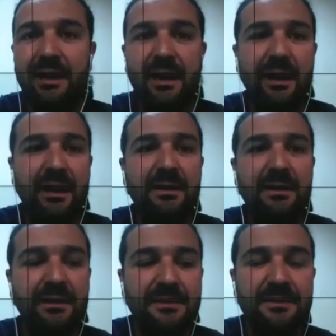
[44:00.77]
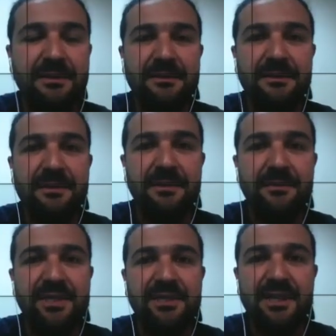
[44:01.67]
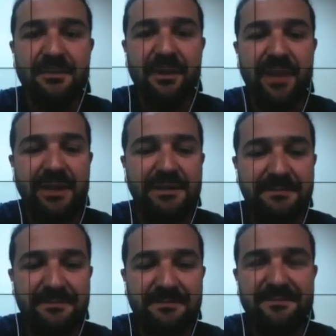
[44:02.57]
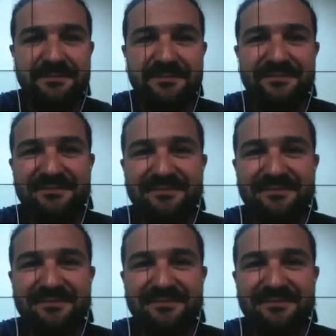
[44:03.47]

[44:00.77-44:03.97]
and we discuss about that.